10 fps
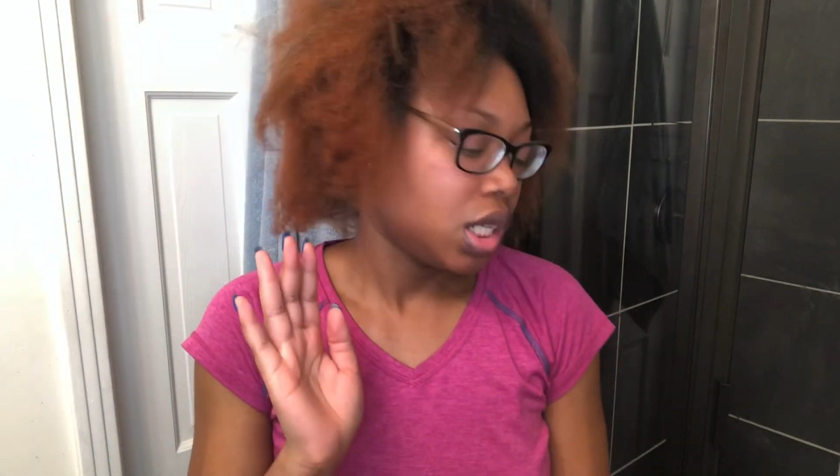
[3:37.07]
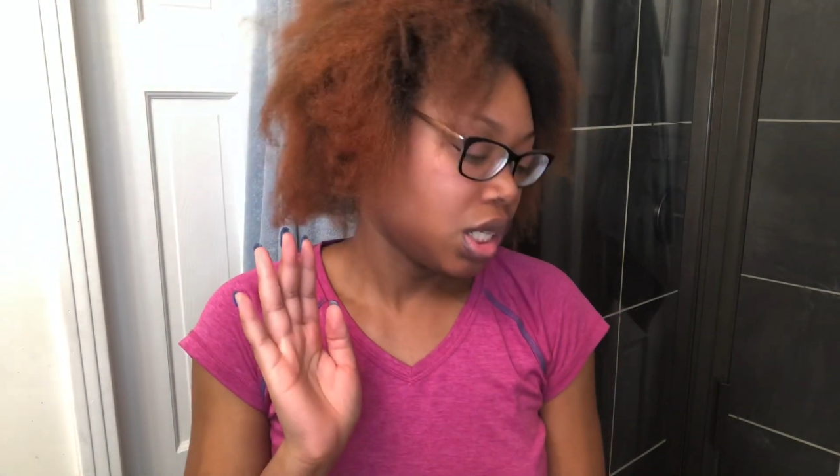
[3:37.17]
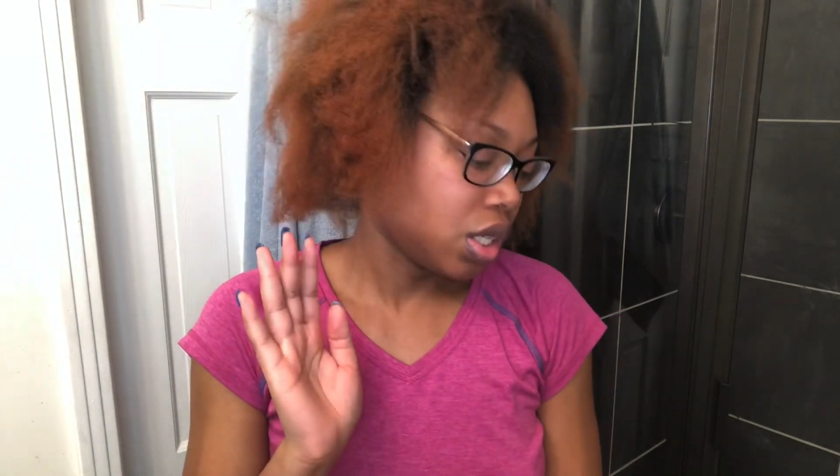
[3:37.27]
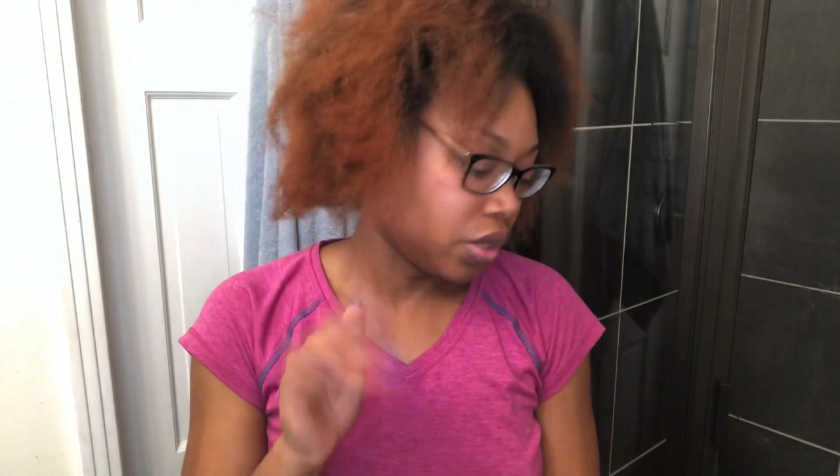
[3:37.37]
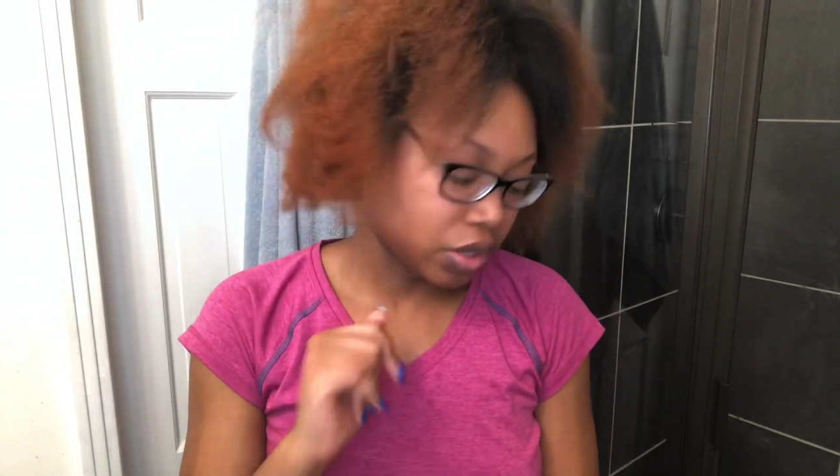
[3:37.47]

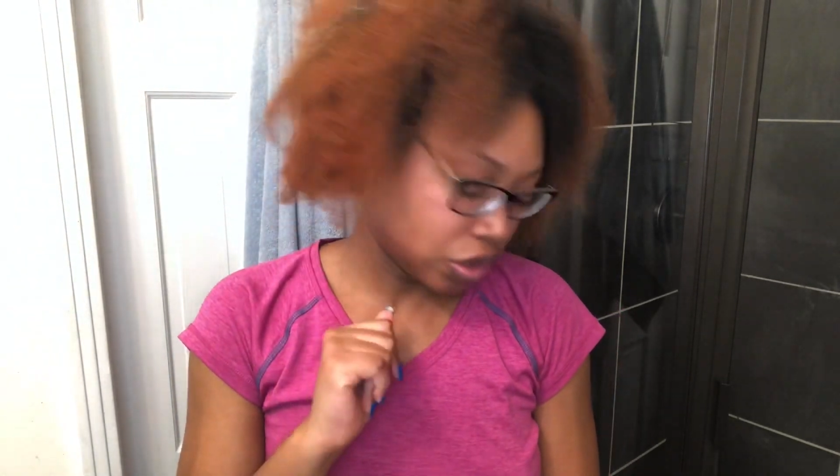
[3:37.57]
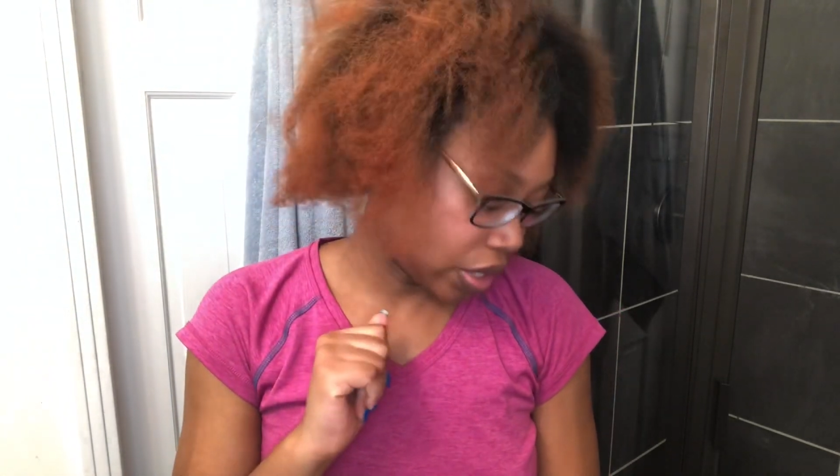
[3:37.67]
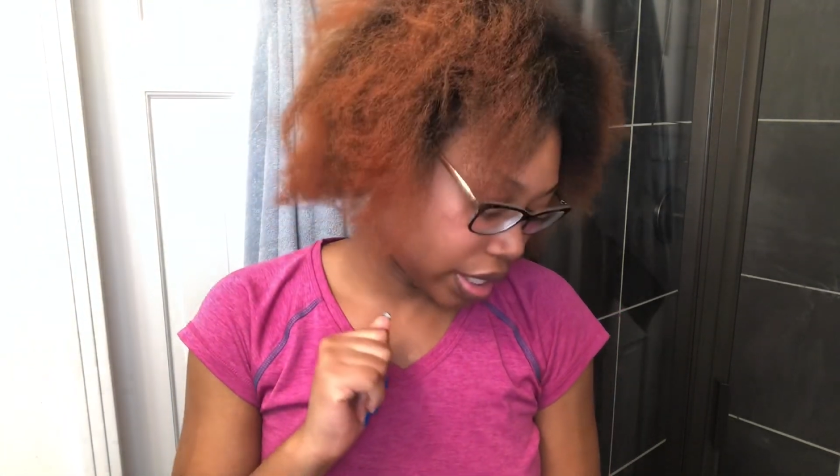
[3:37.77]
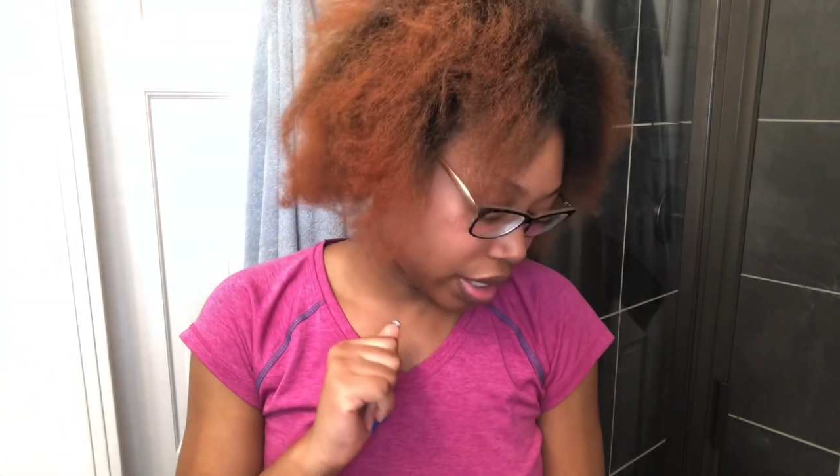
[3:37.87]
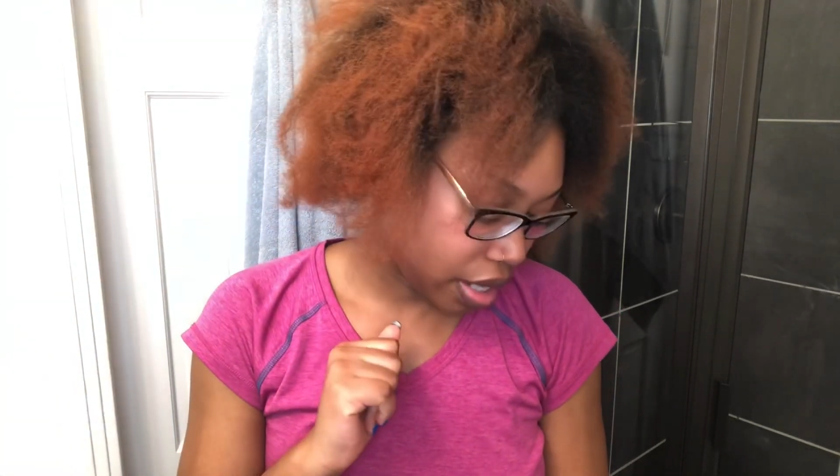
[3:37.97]
on a
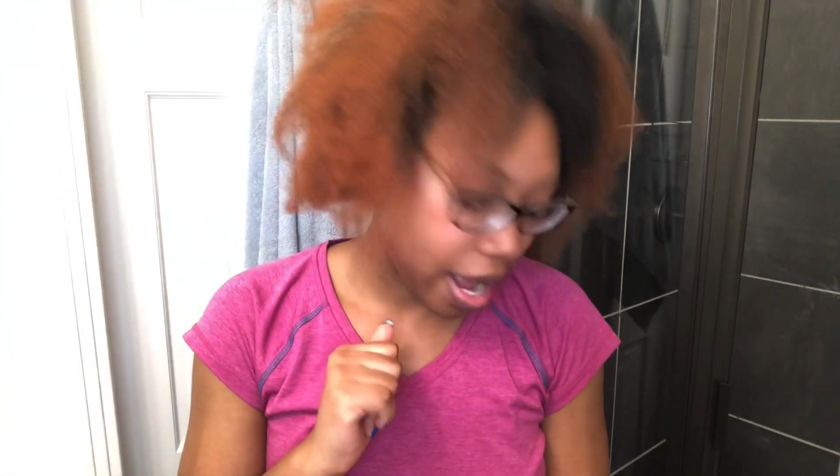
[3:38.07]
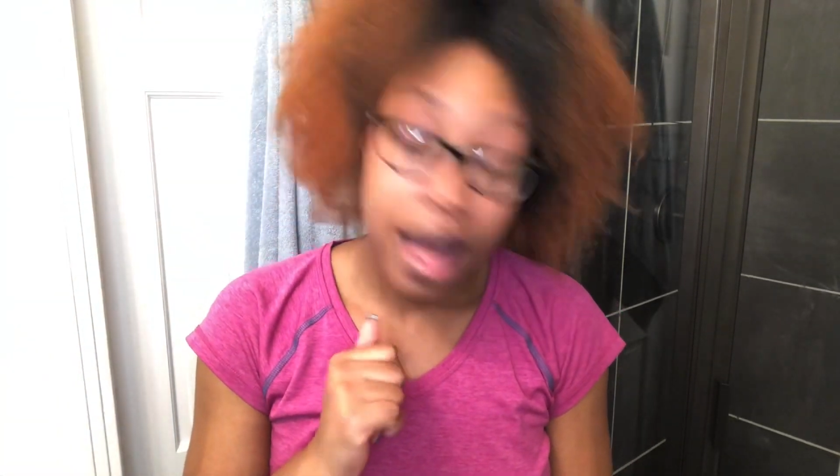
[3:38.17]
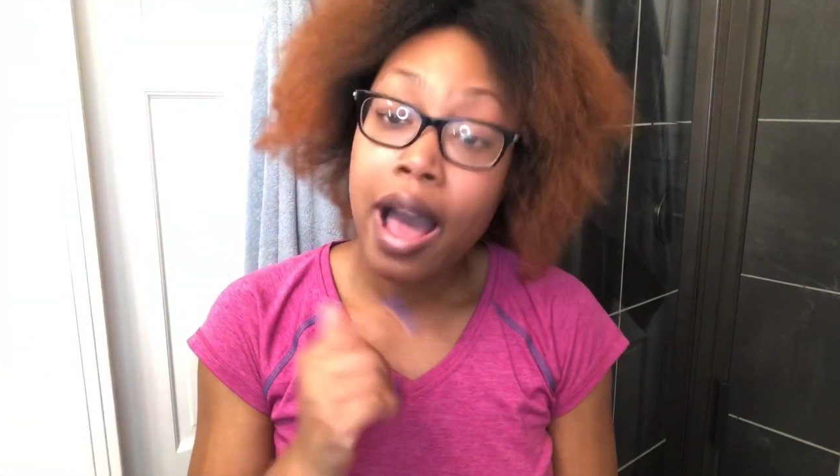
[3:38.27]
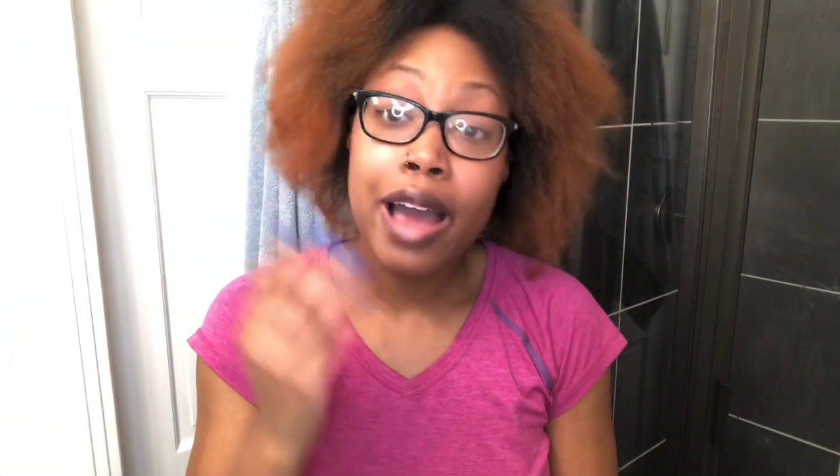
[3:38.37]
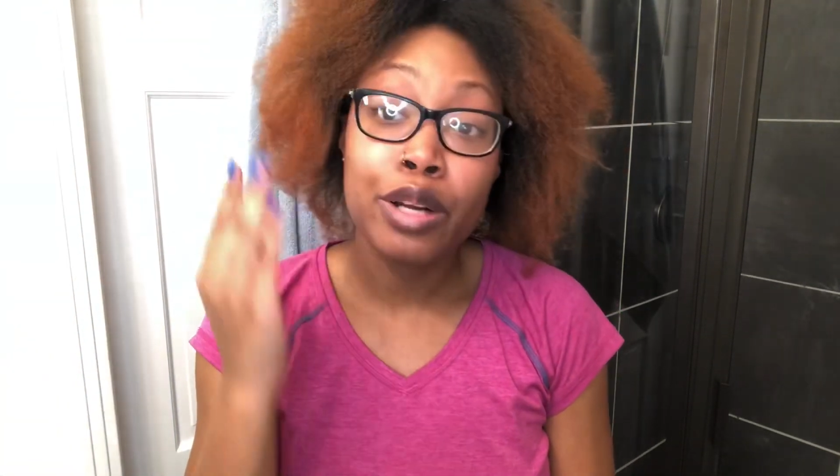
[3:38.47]
dryer.
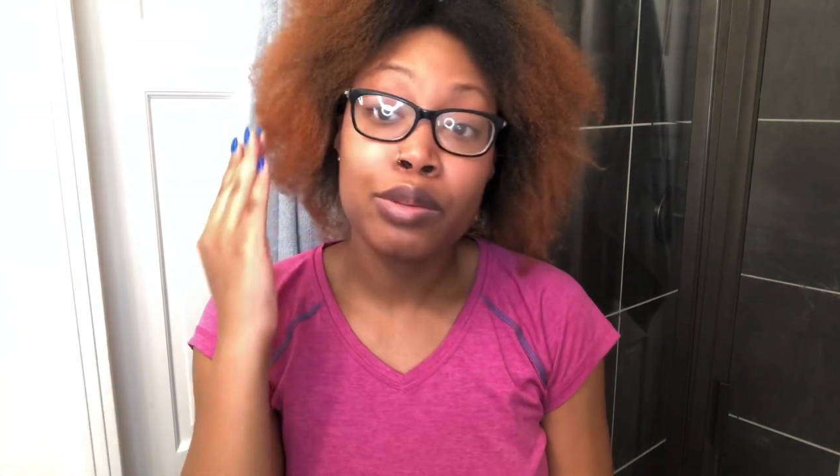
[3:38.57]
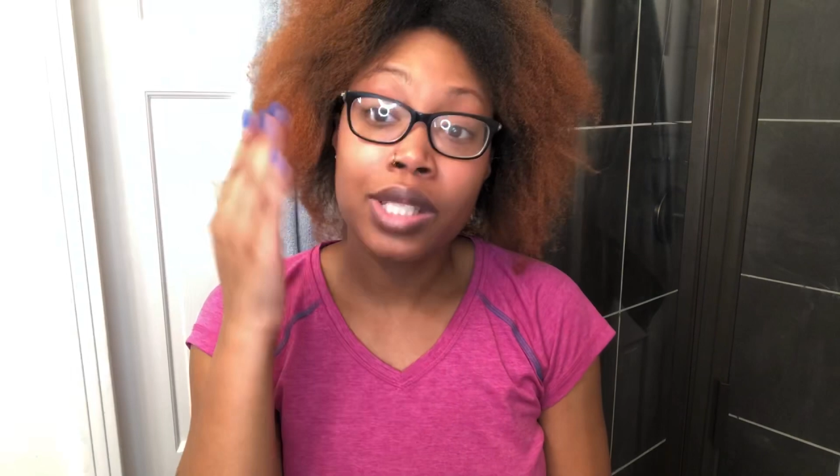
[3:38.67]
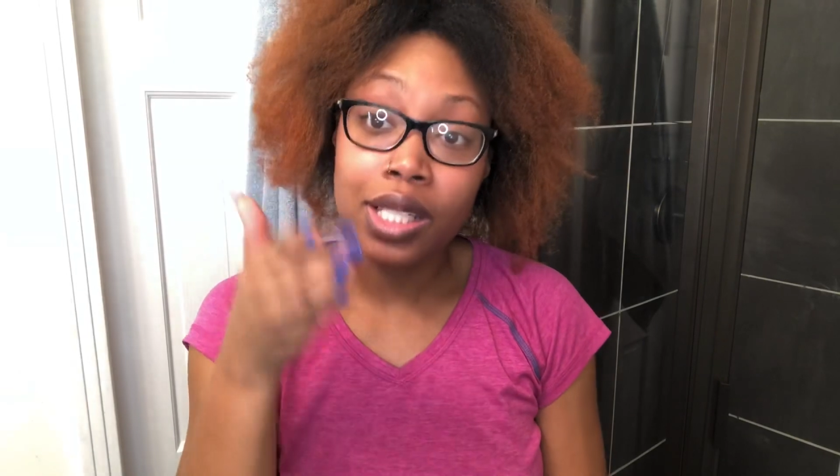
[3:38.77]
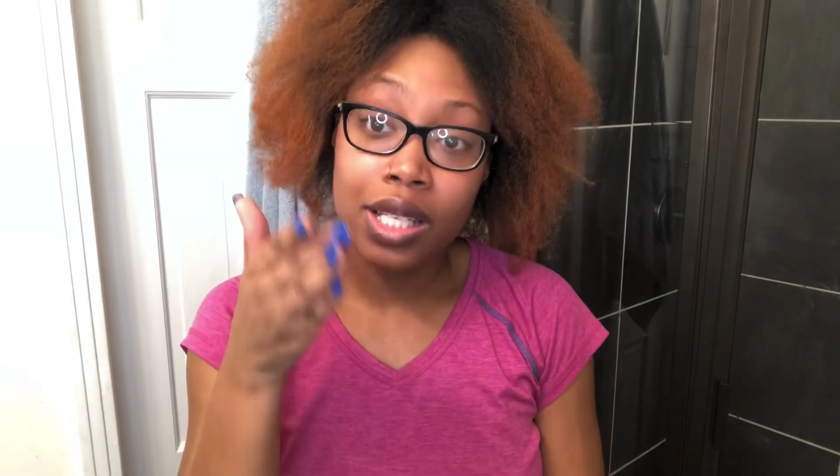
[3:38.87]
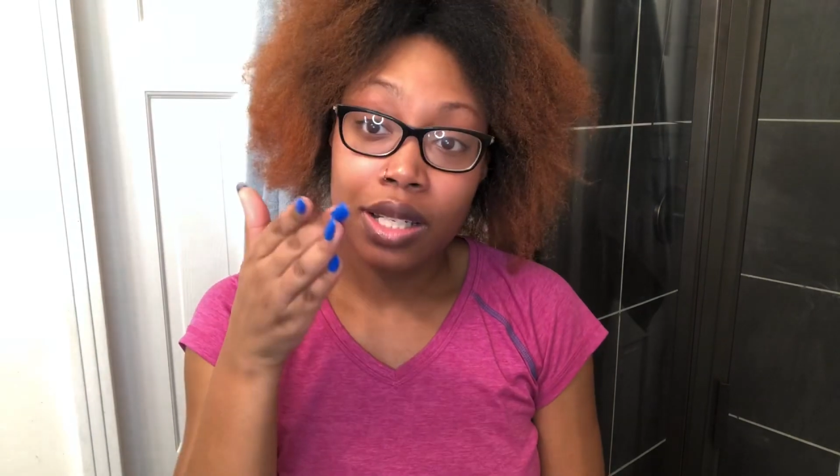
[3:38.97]
I don't see